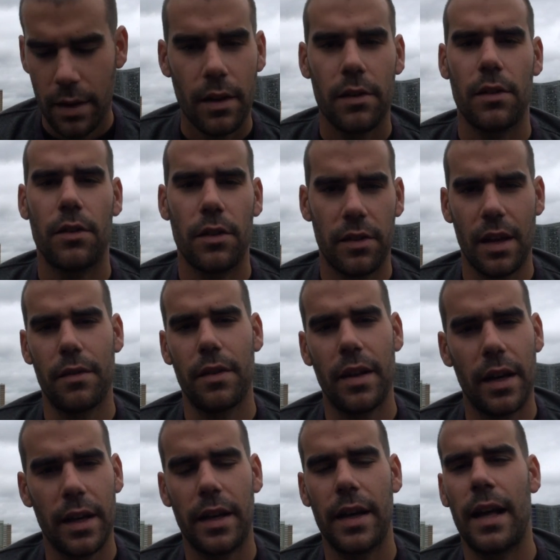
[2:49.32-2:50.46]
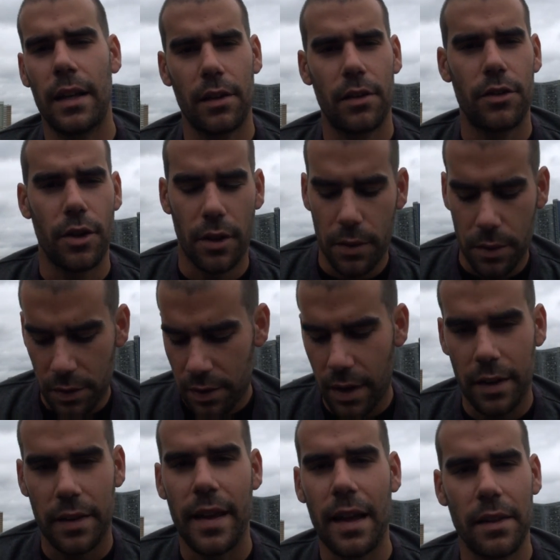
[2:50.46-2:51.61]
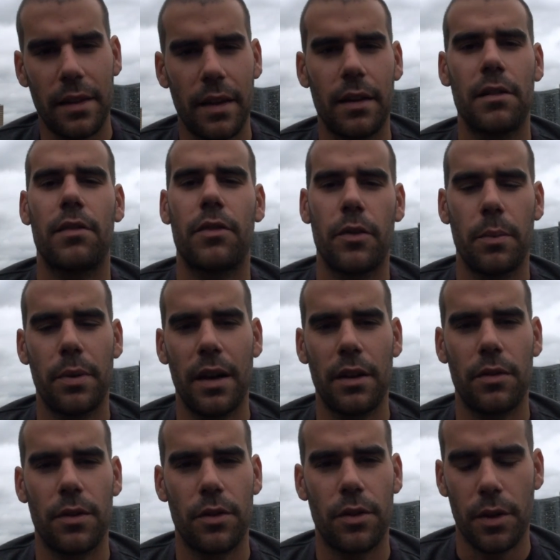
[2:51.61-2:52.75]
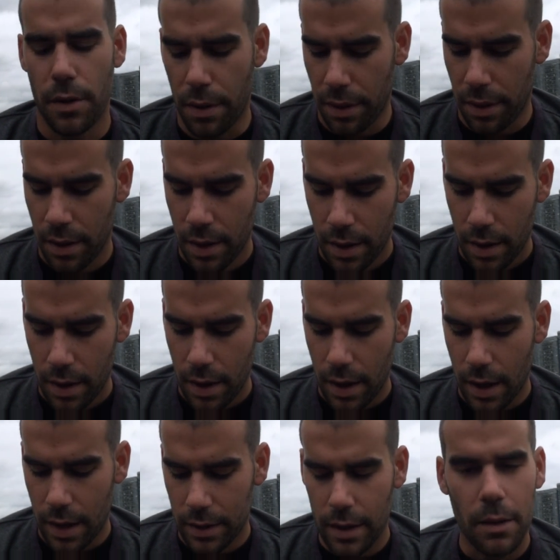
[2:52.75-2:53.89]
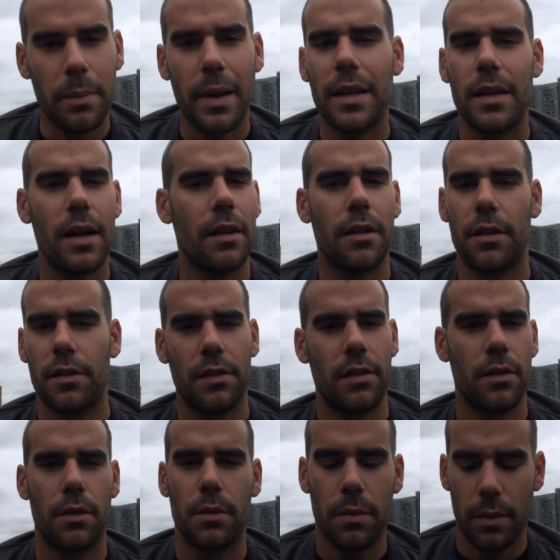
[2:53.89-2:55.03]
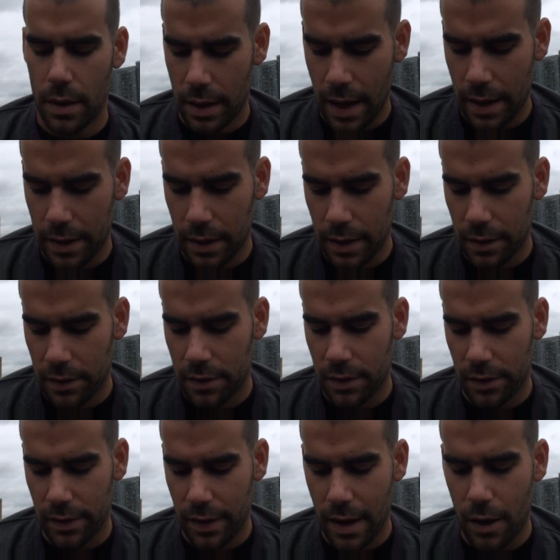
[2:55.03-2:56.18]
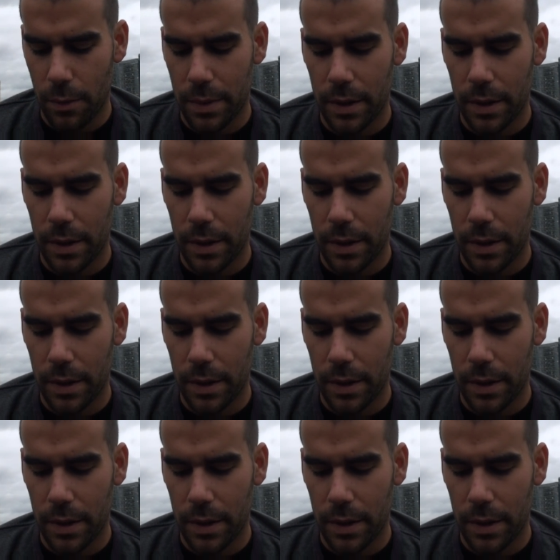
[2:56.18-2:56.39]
such as David Icke, Alex Jones, Dan Dix from Press for Truth, and many others who I can't list just now.